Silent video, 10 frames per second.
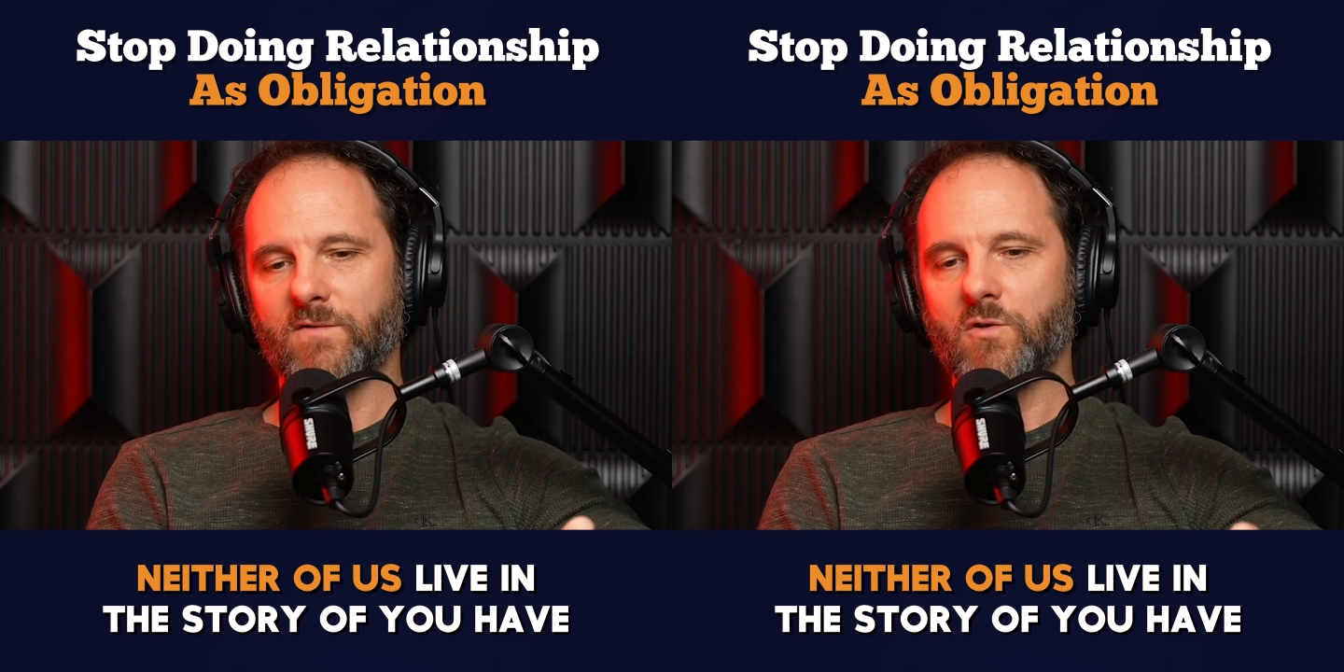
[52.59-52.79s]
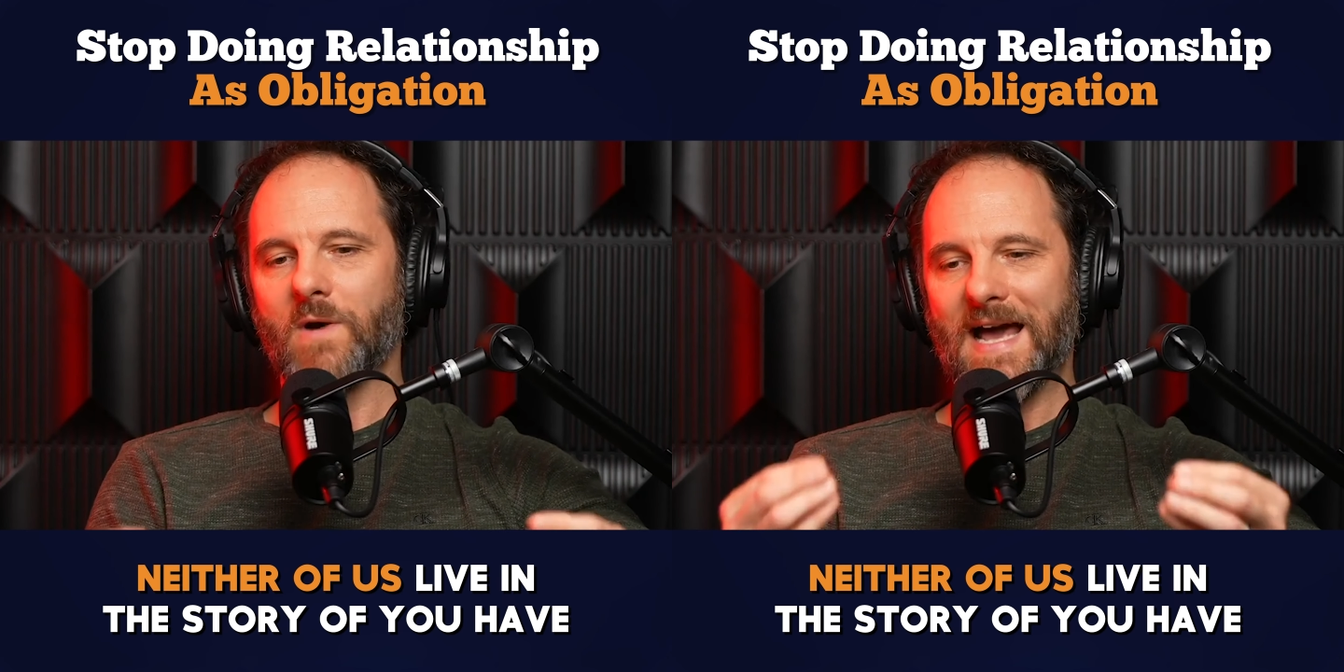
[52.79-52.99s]

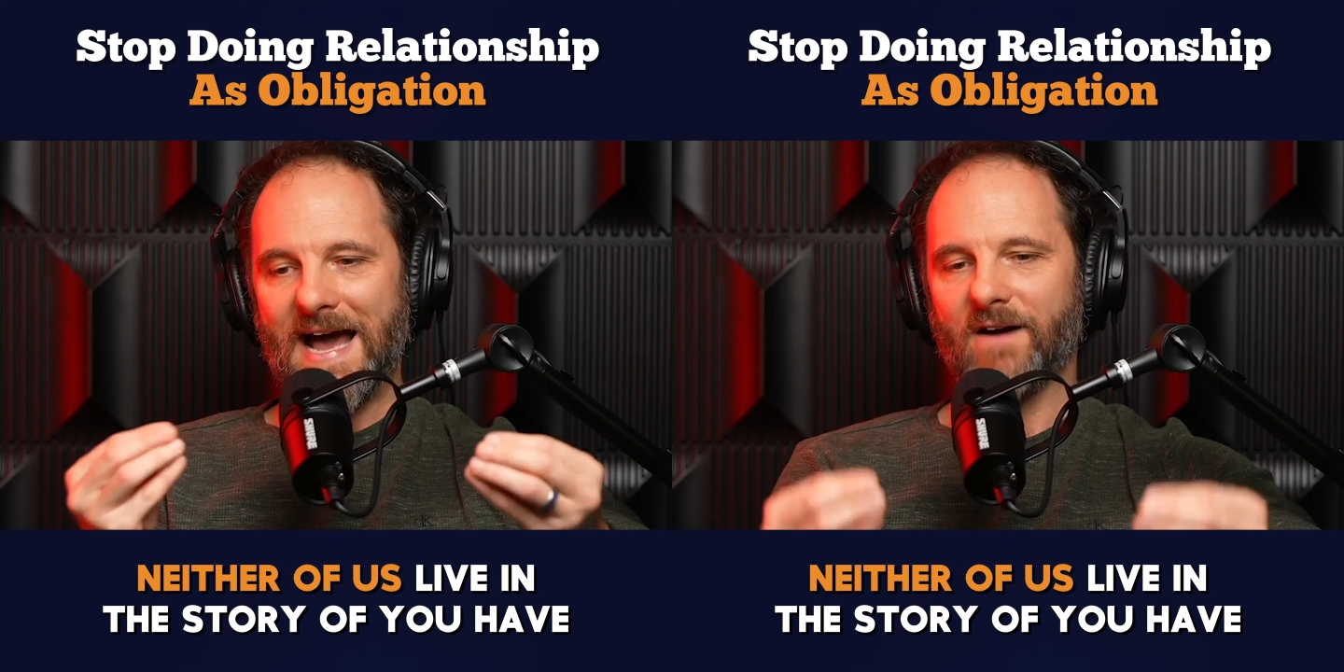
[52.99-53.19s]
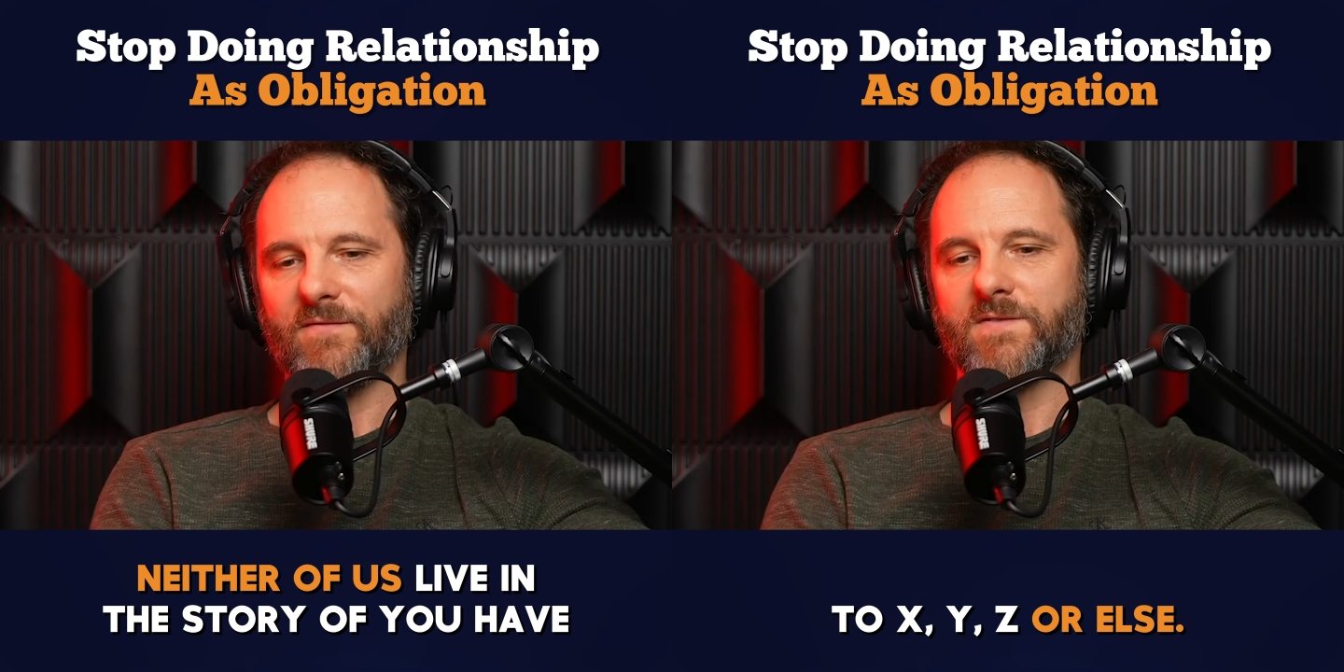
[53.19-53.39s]
of you
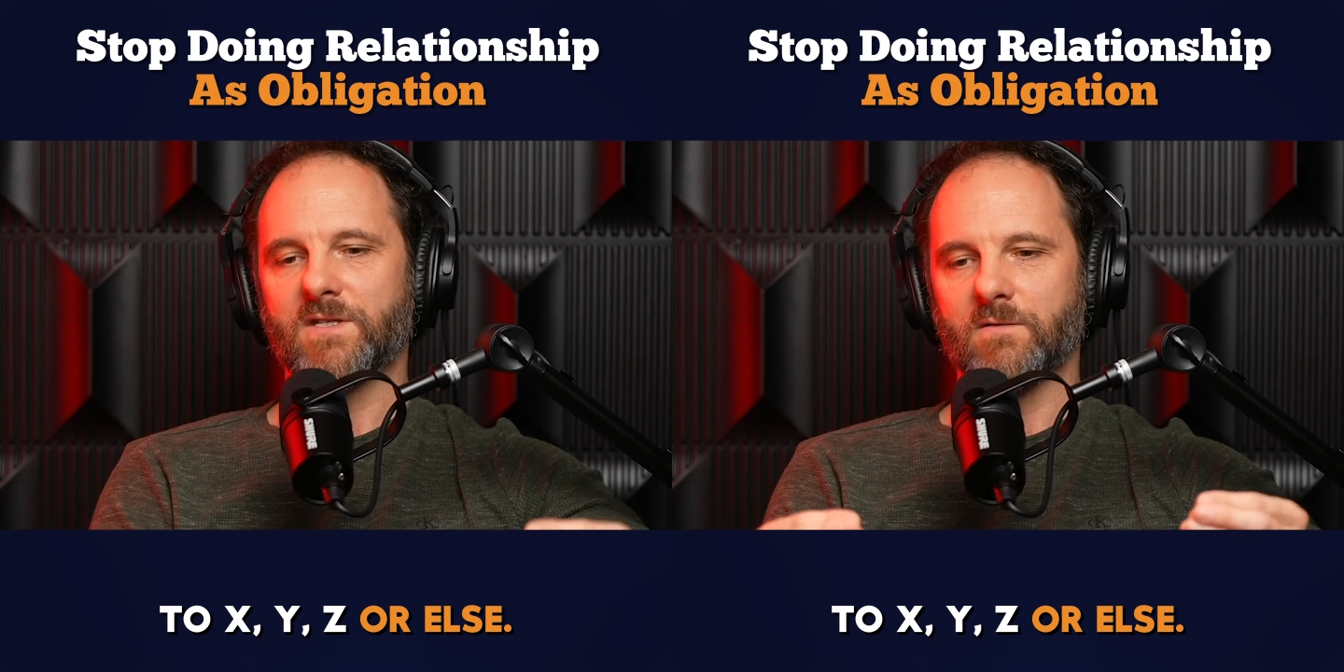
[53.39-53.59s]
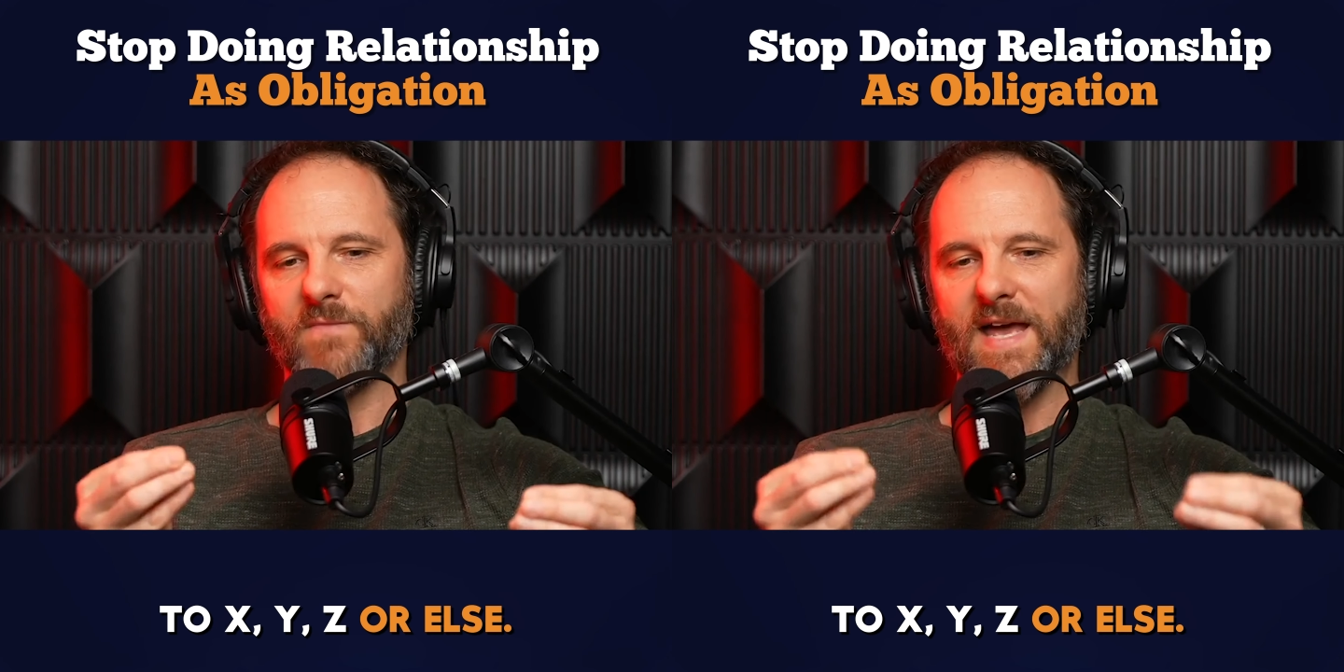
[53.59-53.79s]
have
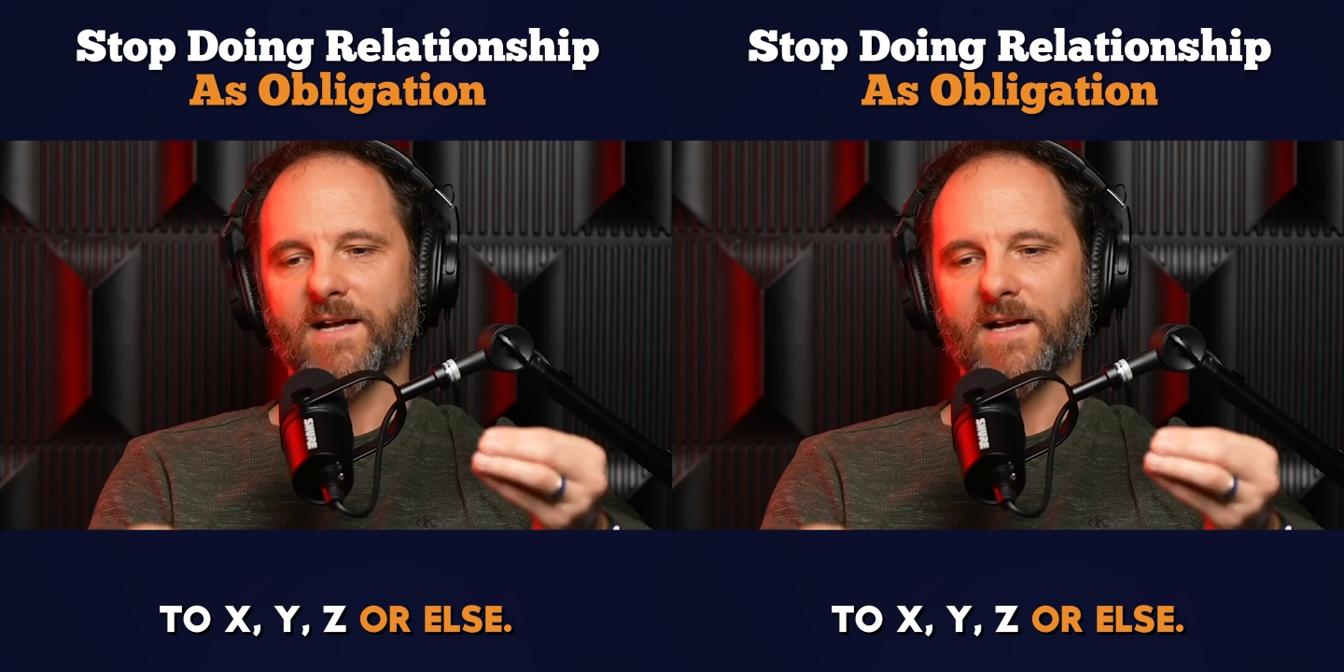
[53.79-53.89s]
to